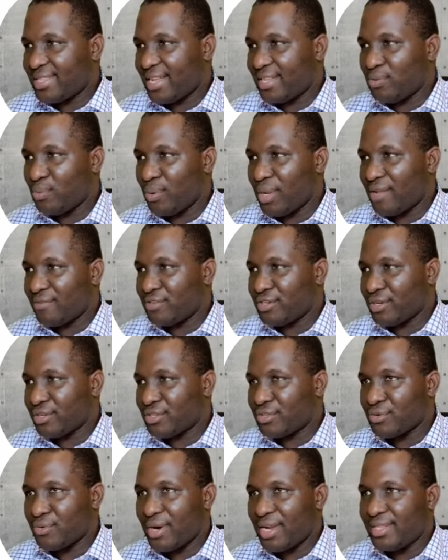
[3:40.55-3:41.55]
that we have
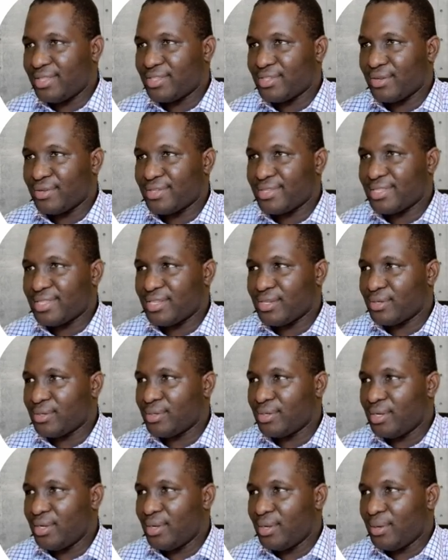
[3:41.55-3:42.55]
just run. So steel
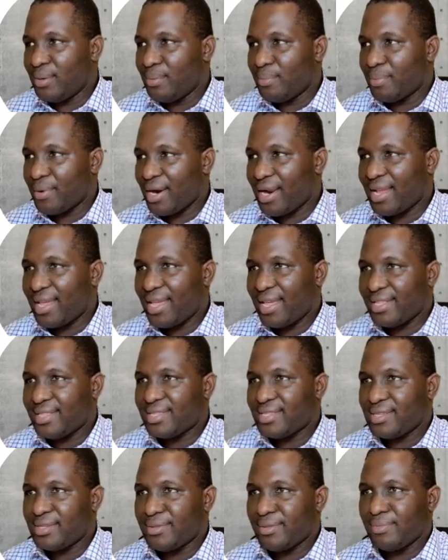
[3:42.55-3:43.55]

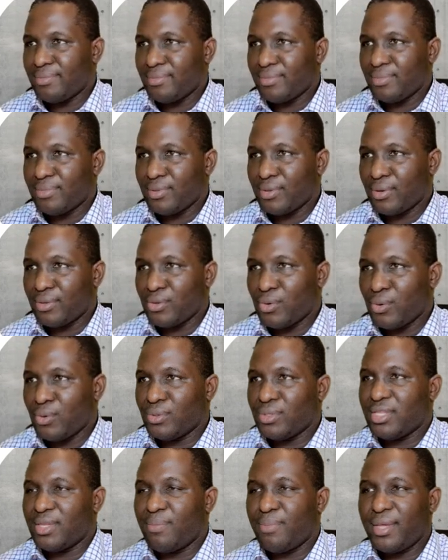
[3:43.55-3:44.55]

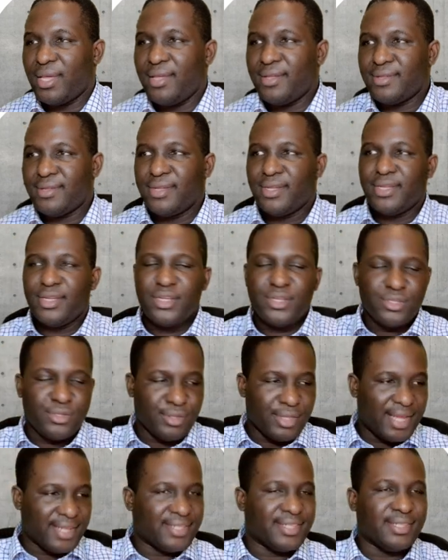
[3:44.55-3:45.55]
brackets.odb. So
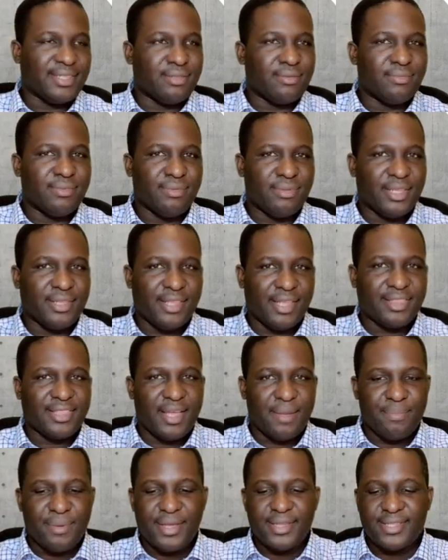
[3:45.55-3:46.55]
that's the
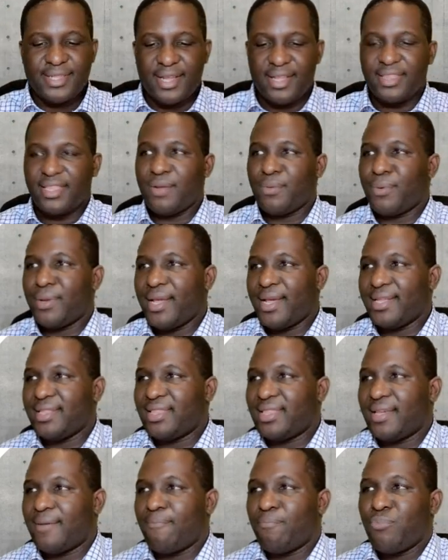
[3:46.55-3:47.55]
database, and then we
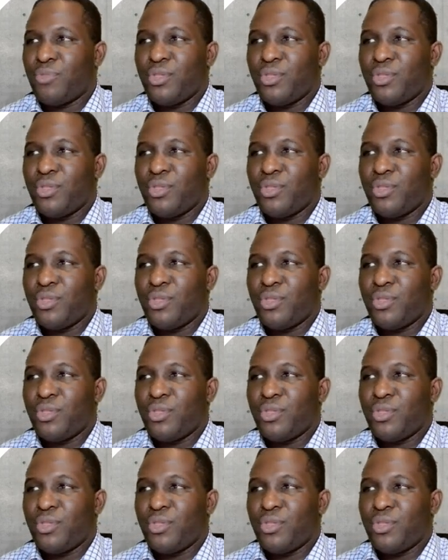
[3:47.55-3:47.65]
enter.